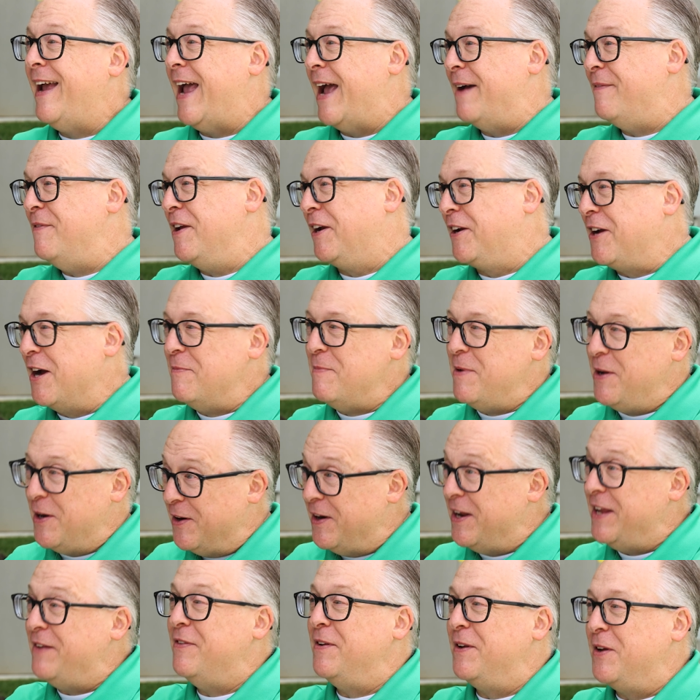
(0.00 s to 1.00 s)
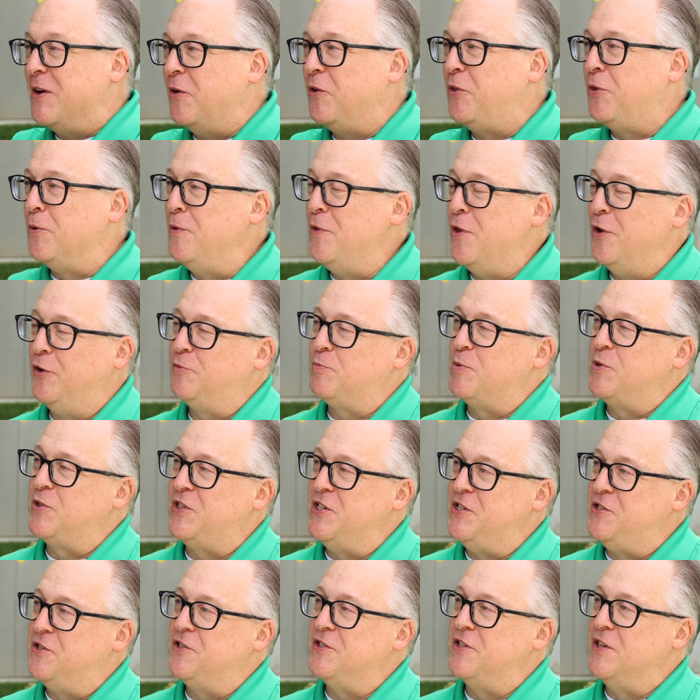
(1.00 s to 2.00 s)
having to come here and even go through those
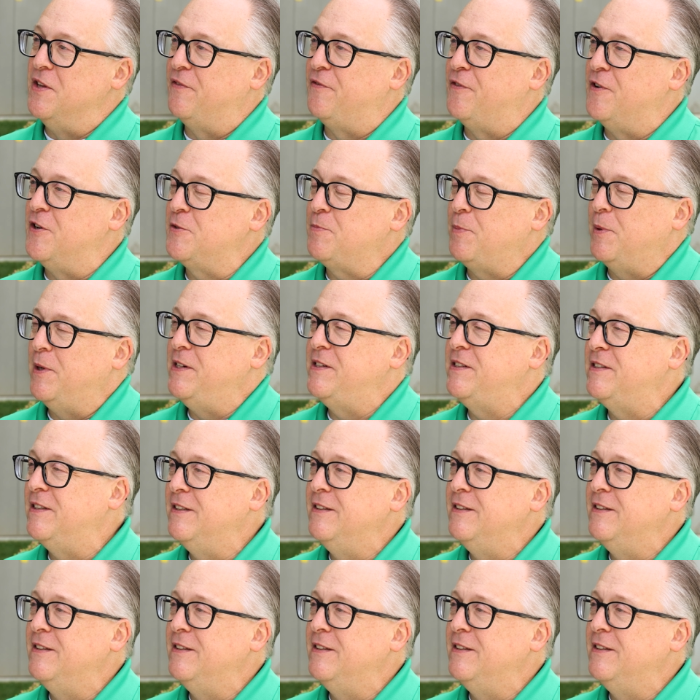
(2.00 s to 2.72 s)
procedures in the first place?